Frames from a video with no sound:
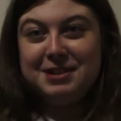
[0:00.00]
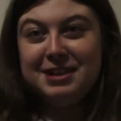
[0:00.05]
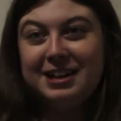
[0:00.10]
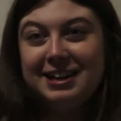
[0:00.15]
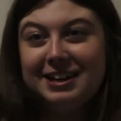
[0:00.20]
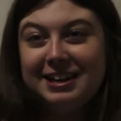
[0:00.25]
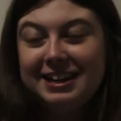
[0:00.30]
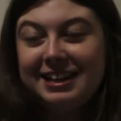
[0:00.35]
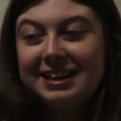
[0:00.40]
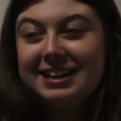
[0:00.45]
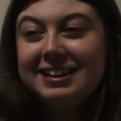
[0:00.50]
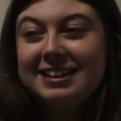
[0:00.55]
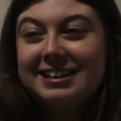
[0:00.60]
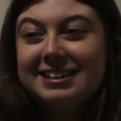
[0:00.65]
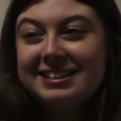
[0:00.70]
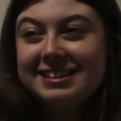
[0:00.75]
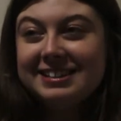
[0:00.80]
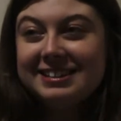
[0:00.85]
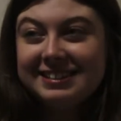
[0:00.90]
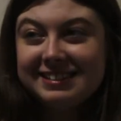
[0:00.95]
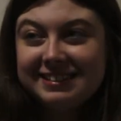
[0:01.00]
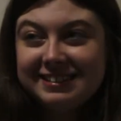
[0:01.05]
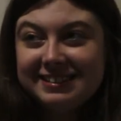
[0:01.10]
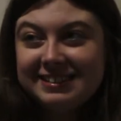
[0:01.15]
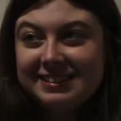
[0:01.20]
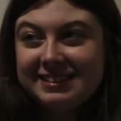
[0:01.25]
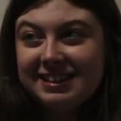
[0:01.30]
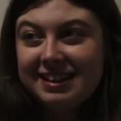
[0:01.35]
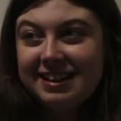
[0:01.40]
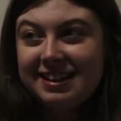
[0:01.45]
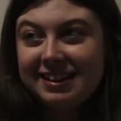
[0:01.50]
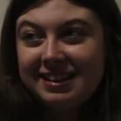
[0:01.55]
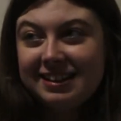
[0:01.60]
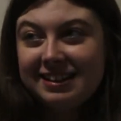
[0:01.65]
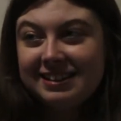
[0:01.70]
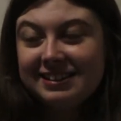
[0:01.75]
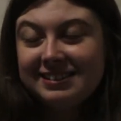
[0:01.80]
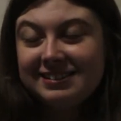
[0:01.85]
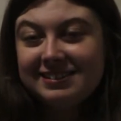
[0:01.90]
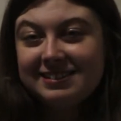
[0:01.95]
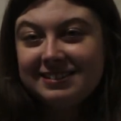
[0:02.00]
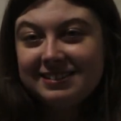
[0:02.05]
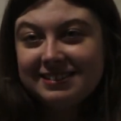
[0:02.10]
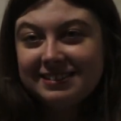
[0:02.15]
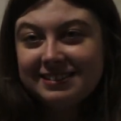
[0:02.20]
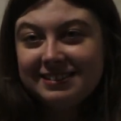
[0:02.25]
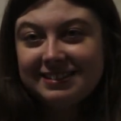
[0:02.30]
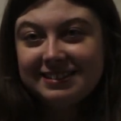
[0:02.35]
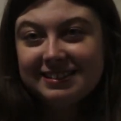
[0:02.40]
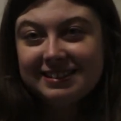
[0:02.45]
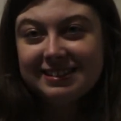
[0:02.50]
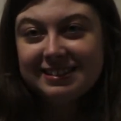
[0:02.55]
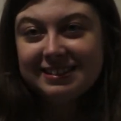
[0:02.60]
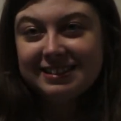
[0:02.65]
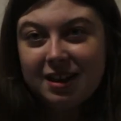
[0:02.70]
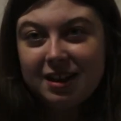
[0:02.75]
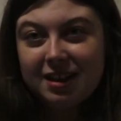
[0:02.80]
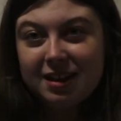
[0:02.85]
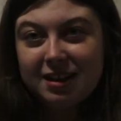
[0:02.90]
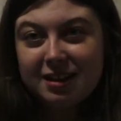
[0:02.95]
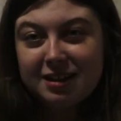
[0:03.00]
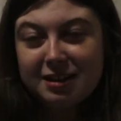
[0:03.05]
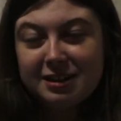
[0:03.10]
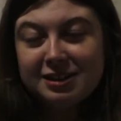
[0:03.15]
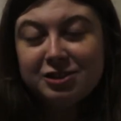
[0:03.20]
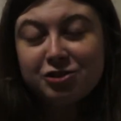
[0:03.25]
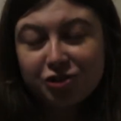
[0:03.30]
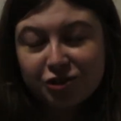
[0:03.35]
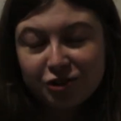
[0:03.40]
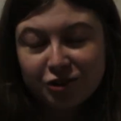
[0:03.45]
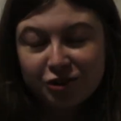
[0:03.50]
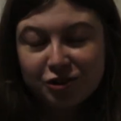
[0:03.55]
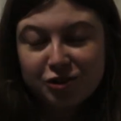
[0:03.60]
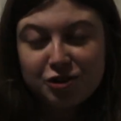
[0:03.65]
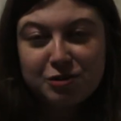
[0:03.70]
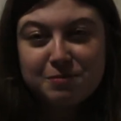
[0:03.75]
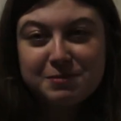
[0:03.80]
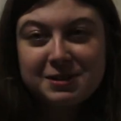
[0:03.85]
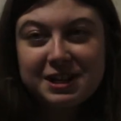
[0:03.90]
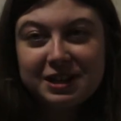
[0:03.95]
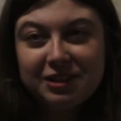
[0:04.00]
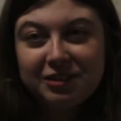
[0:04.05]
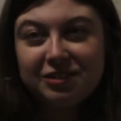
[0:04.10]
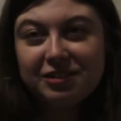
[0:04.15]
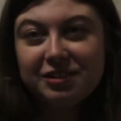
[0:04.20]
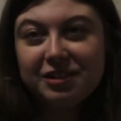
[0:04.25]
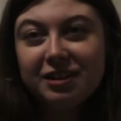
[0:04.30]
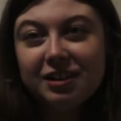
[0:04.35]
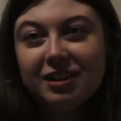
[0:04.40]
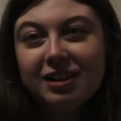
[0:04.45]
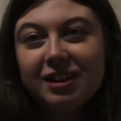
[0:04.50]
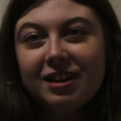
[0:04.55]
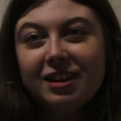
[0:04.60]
And here is uh, in Chichester, uh, in student accommodation,